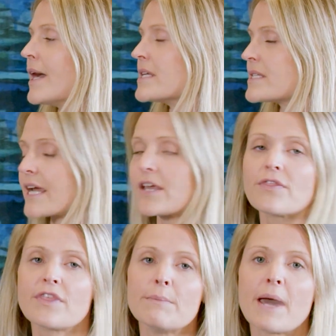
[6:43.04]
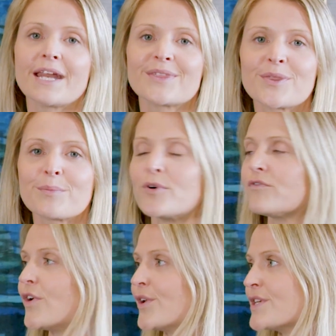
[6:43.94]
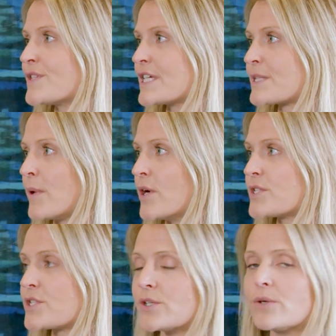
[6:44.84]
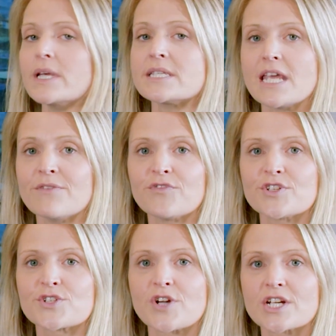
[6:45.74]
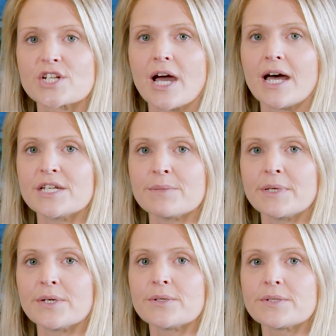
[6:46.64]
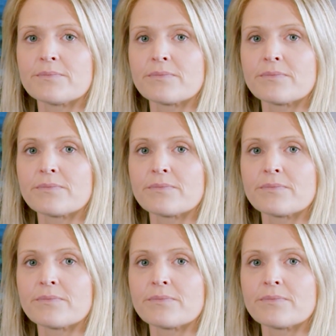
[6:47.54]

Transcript: A second thematic that the portfolio is exposed to is infrastructure underbuild.